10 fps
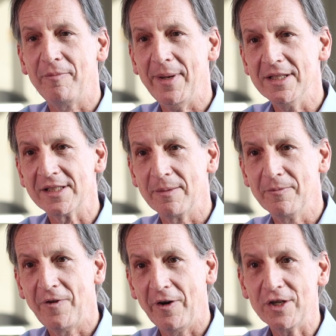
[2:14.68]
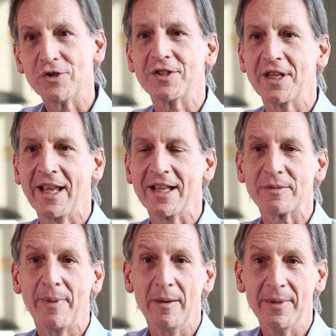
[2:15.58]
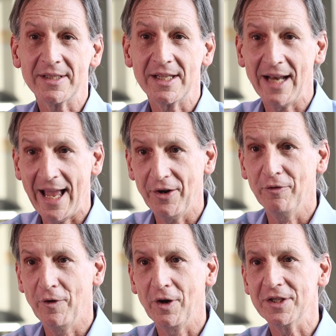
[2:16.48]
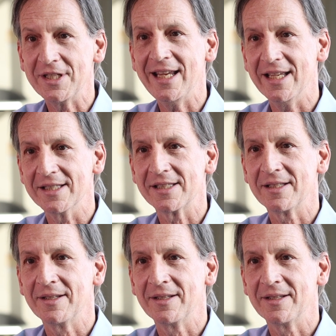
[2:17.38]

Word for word: have been some very interesting experiments in adult volunteers.